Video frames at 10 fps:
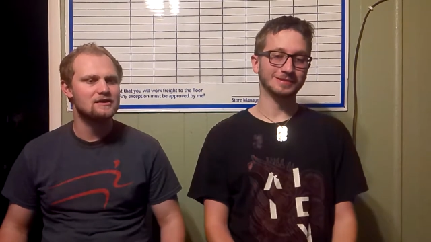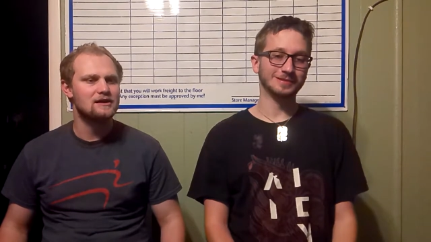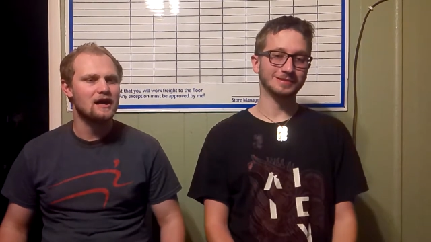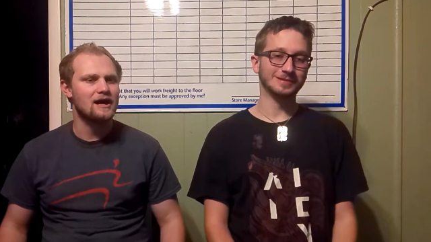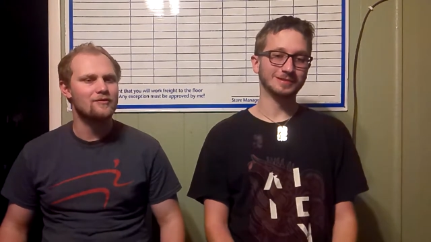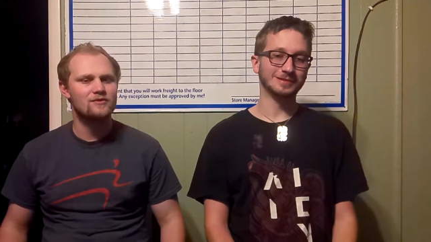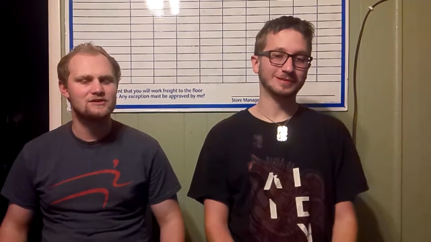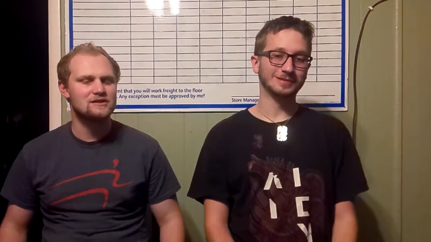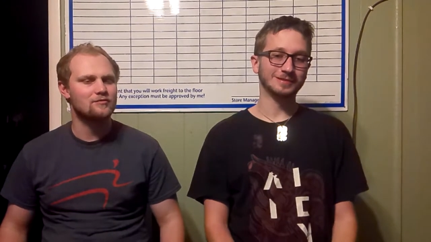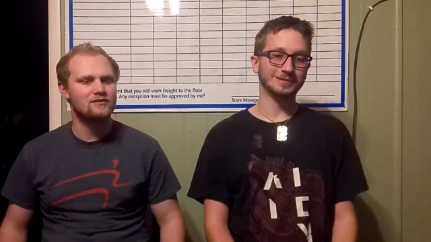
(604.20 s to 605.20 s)
Speaker 1: I wish they
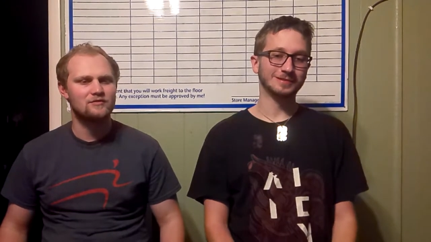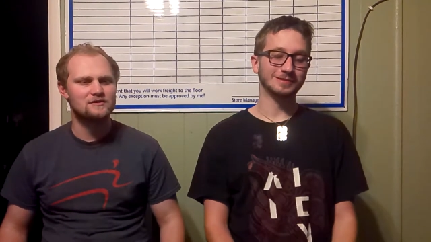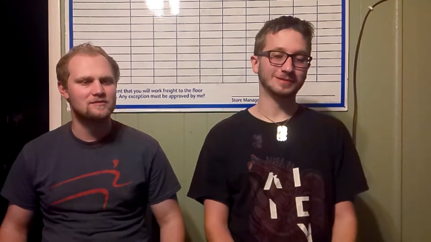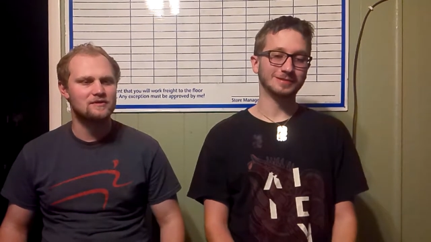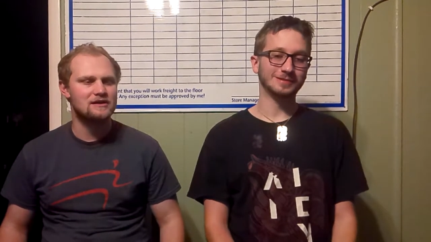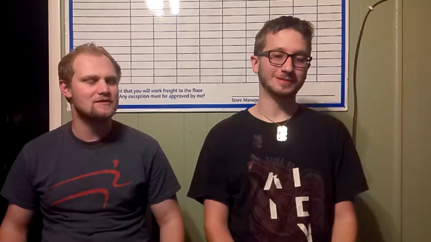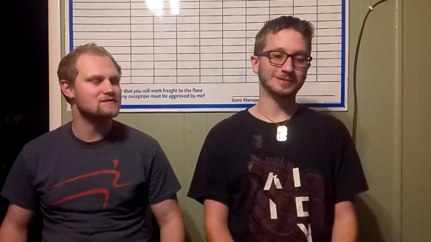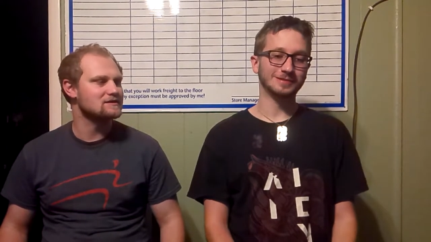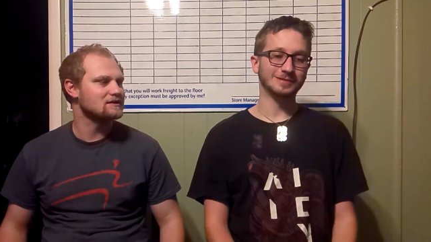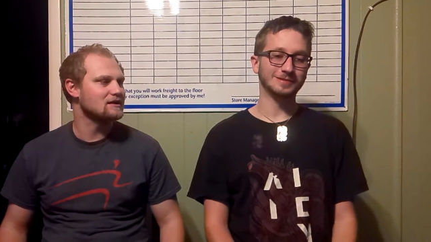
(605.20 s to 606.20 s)
would have put somebody else
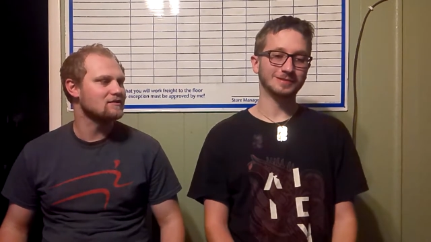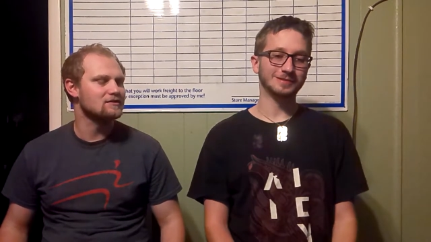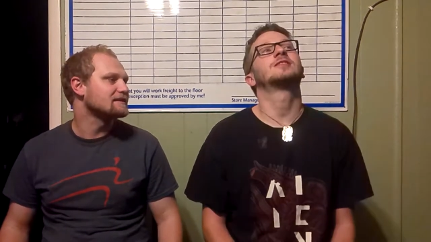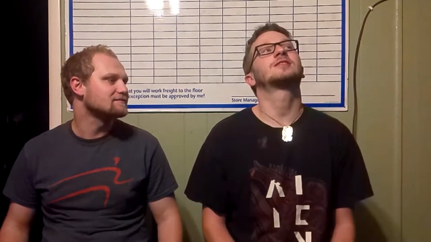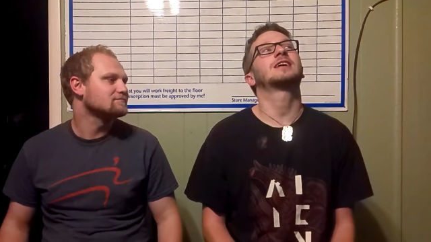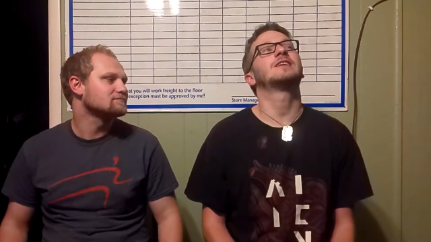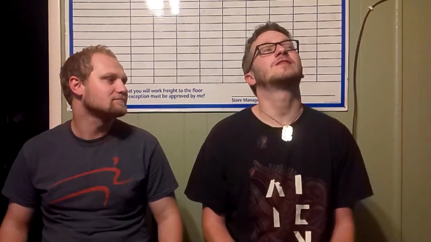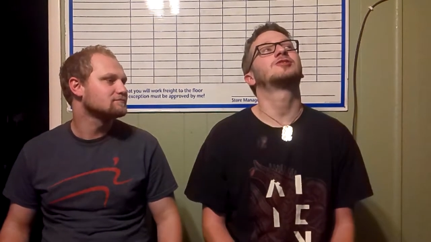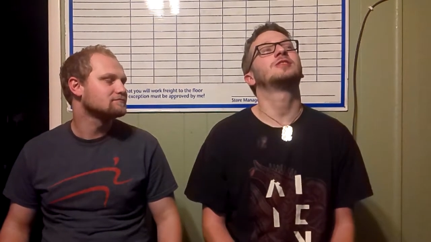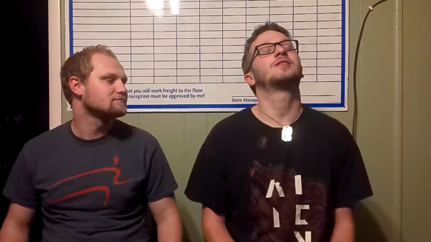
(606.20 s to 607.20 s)
in there.
Speaker 2: It's kind of a
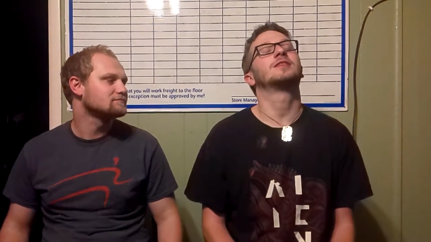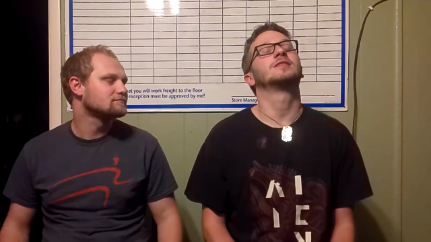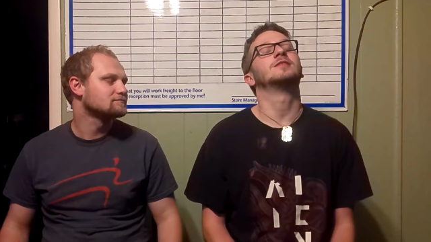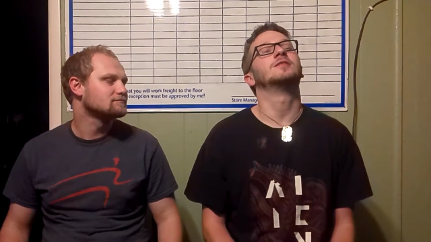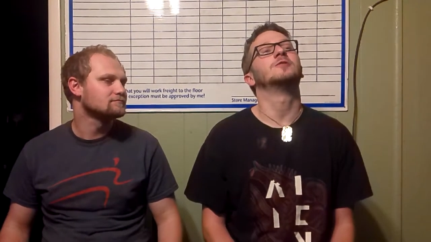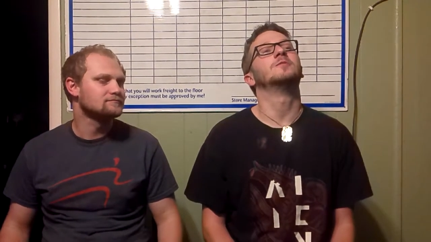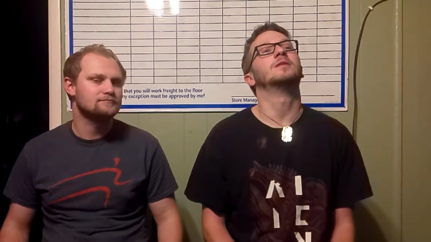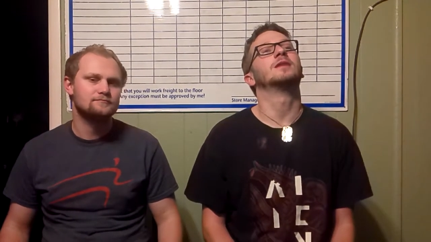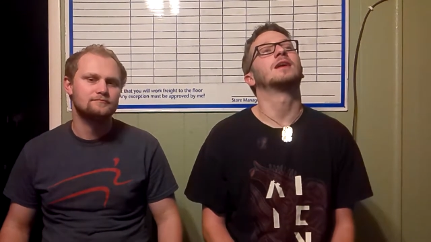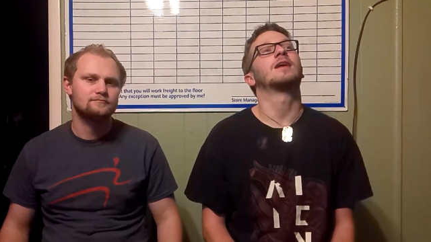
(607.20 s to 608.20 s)
shitty thing to do,
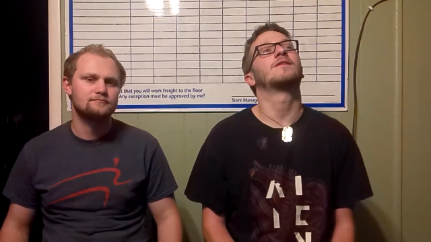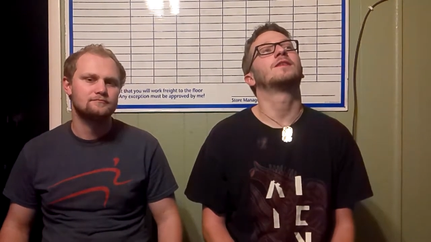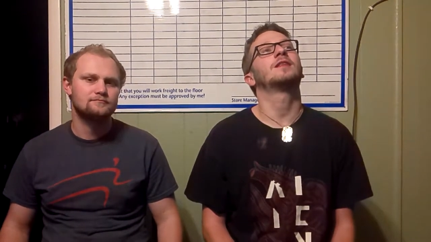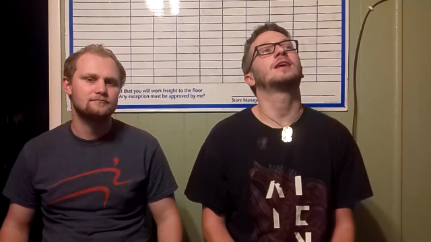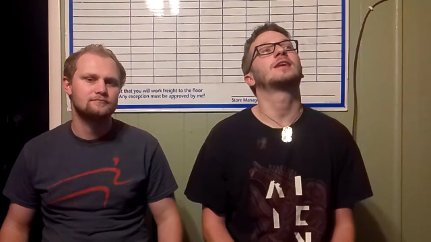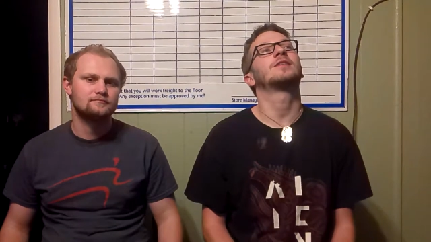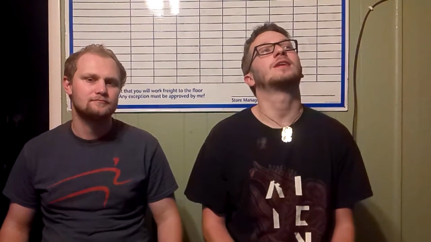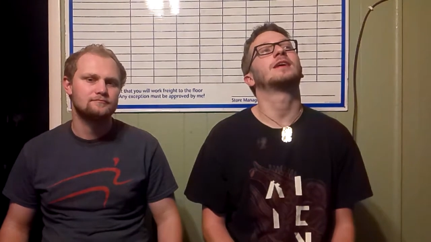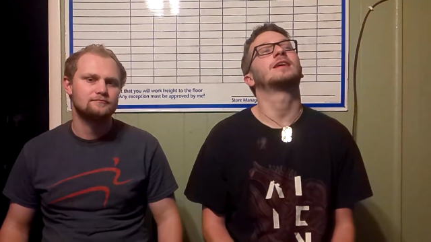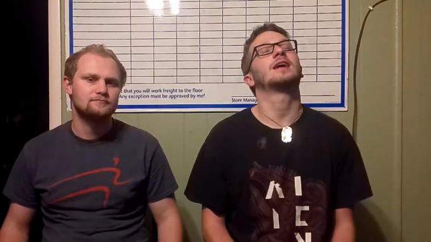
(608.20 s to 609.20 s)
but I feel like they
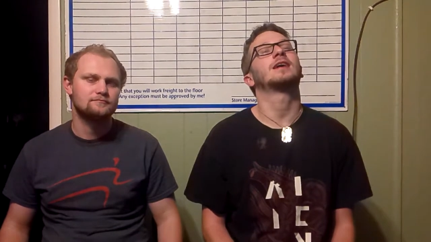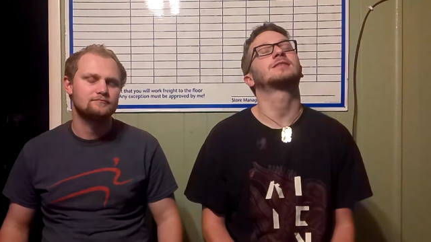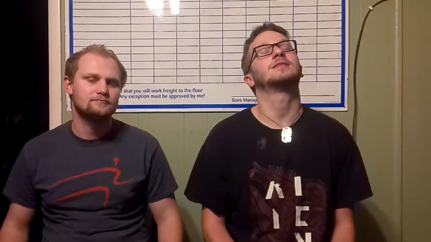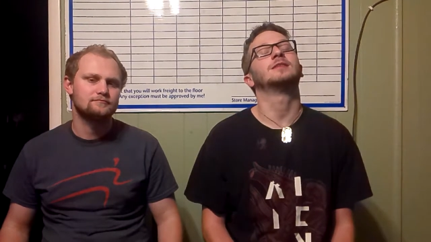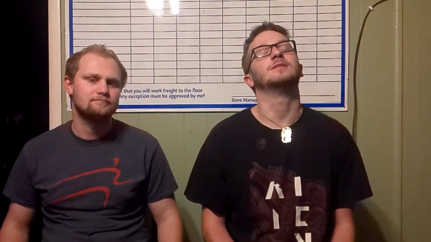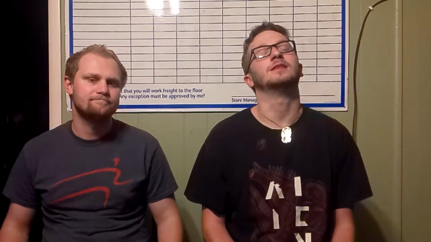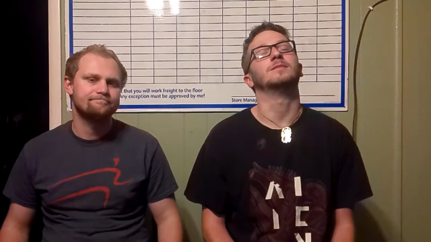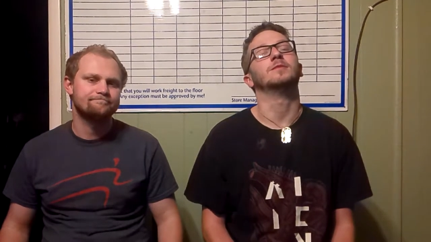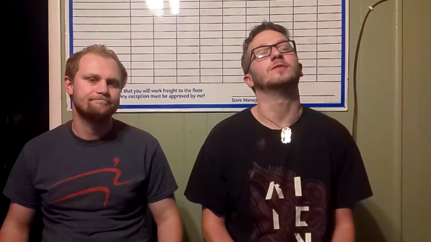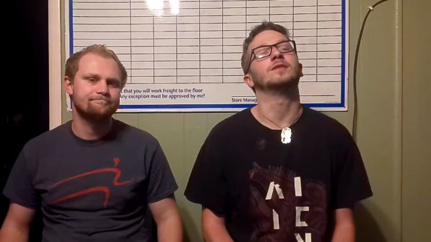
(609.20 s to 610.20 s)
casted him in the
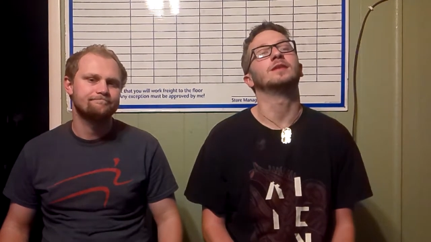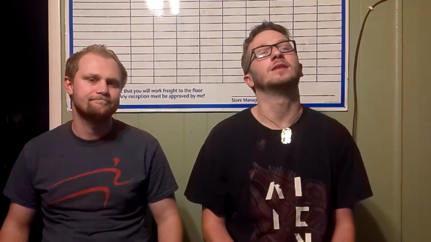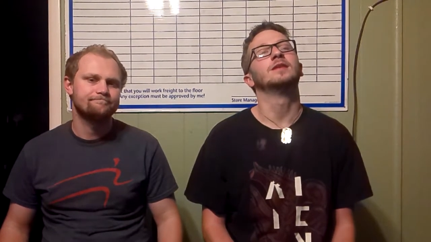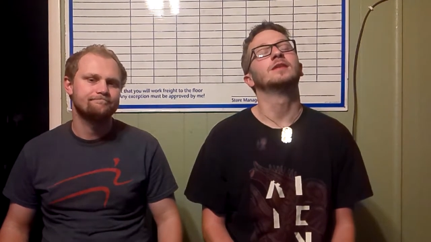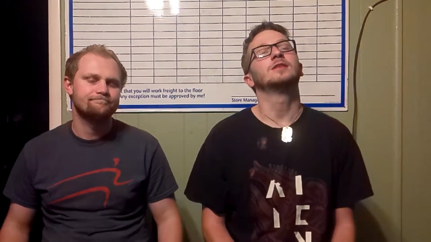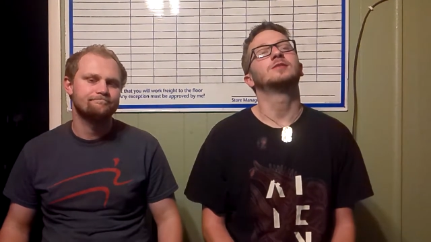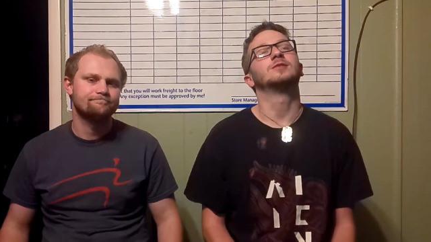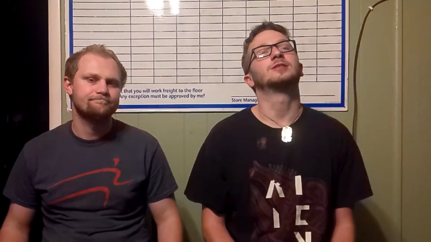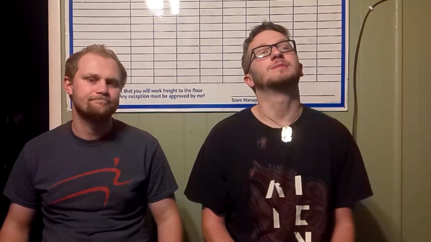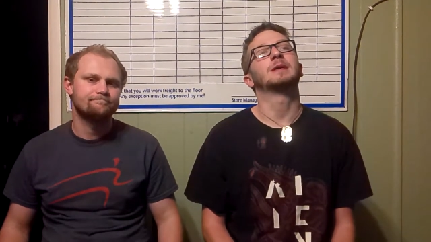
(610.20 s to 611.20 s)
movie just
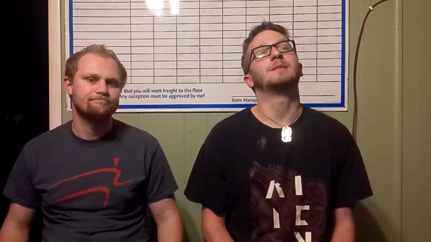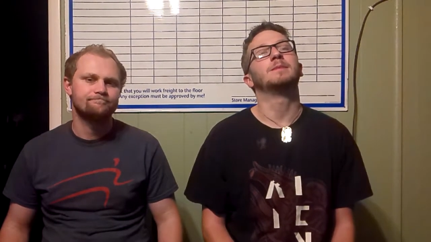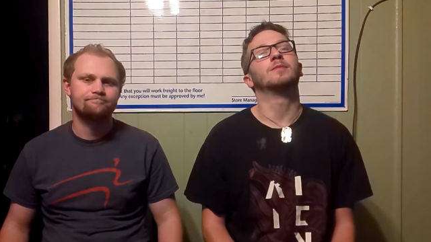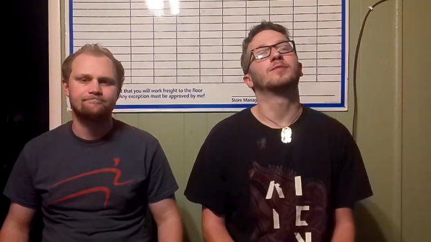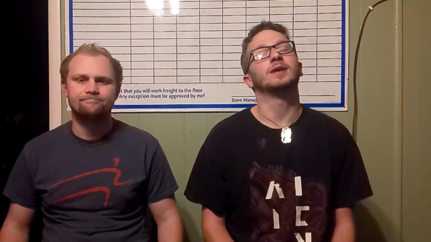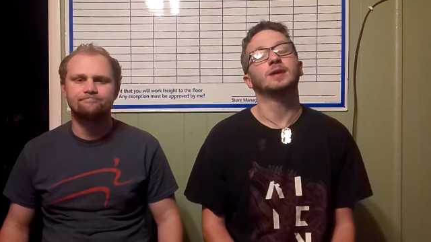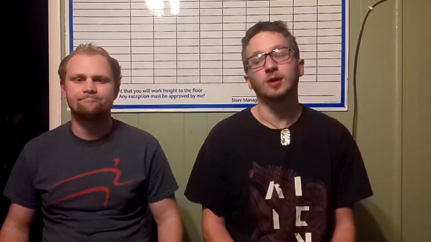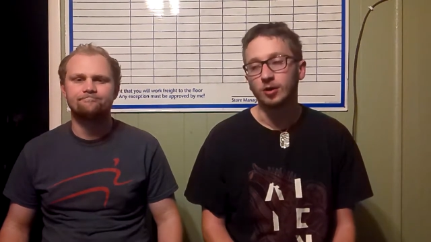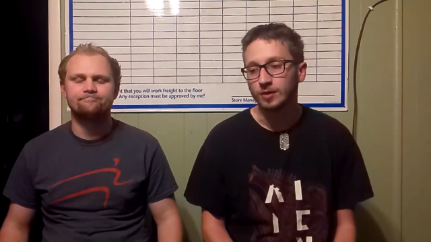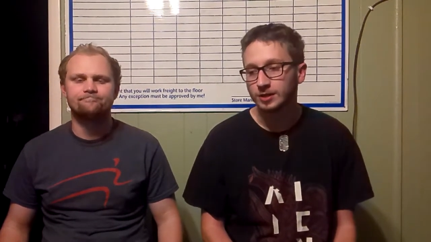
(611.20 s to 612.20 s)
to make people think, oh,
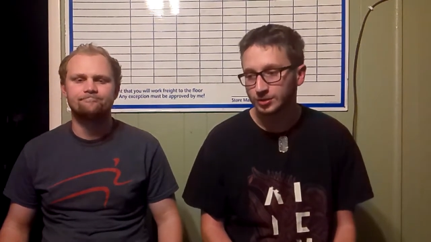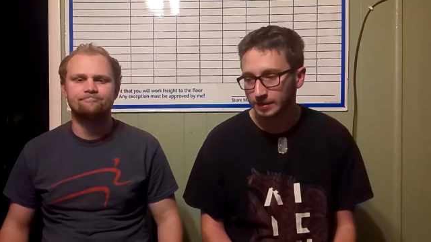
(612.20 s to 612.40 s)
he's James